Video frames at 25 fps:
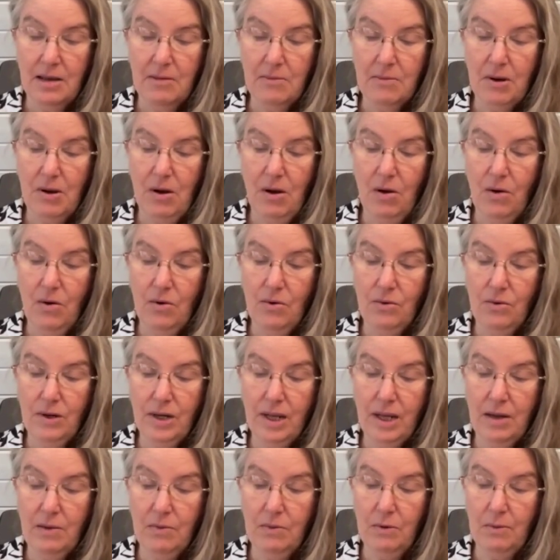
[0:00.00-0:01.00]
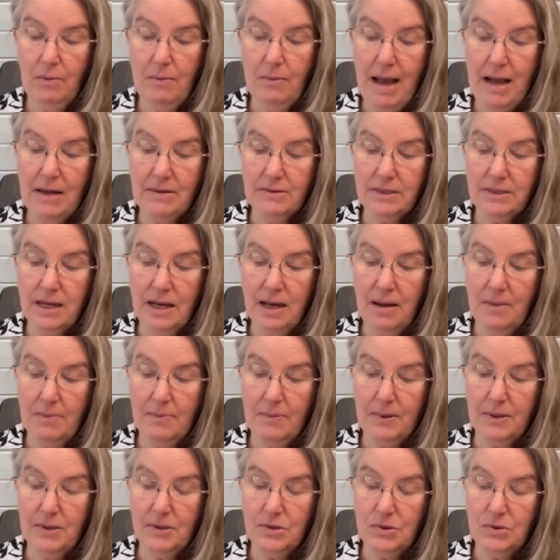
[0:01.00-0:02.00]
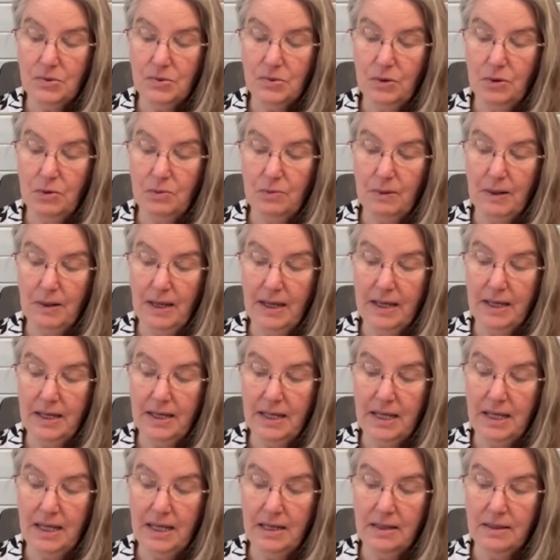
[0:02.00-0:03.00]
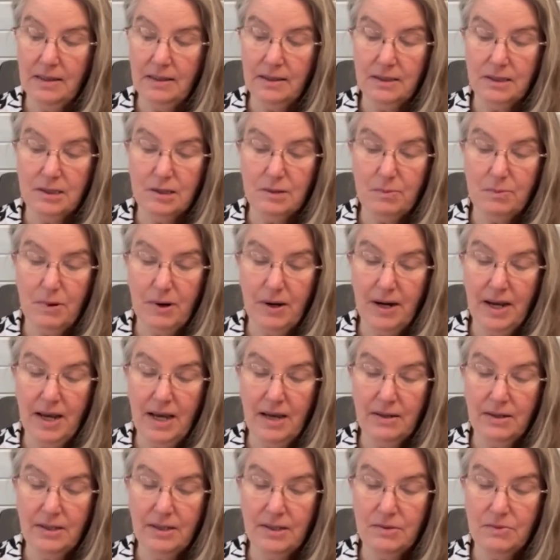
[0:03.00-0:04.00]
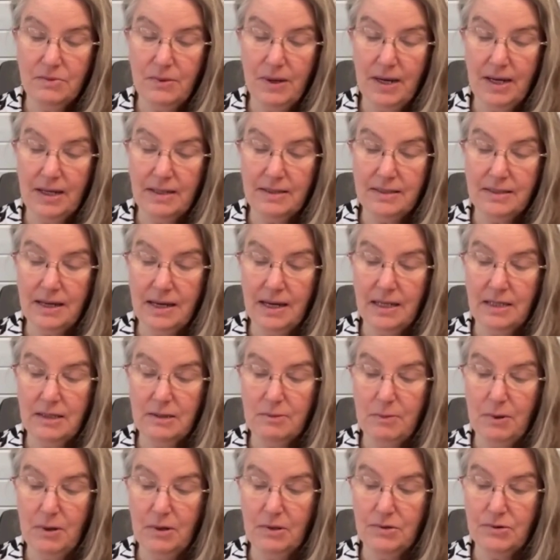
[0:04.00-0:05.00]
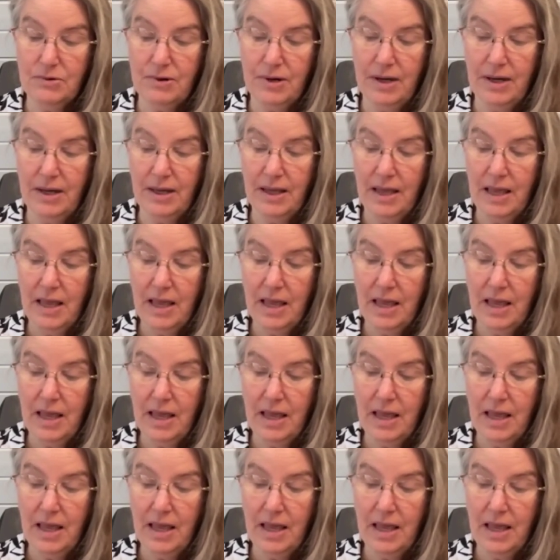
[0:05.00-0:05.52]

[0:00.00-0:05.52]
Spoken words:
Behold, he will mount up and swoop like an eagle and spread out his wings against Bozrah.